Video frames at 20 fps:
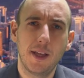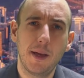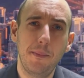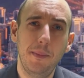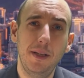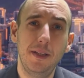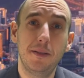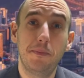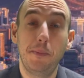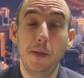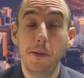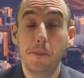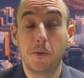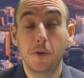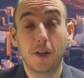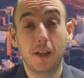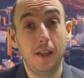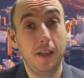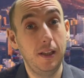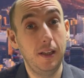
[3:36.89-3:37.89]
That means
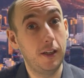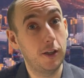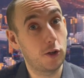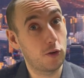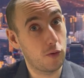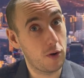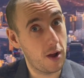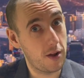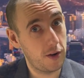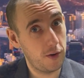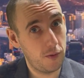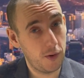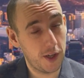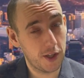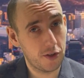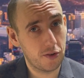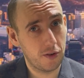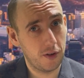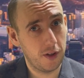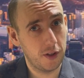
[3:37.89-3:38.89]
people can eat at crowded
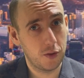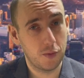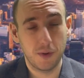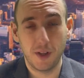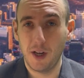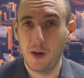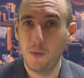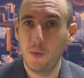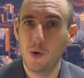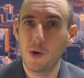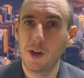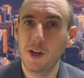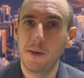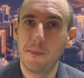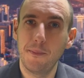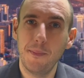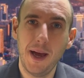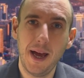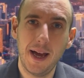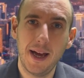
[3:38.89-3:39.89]
restaurants without wearing a
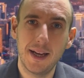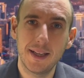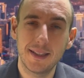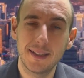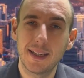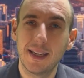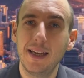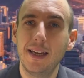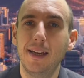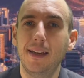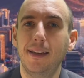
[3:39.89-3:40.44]
mask,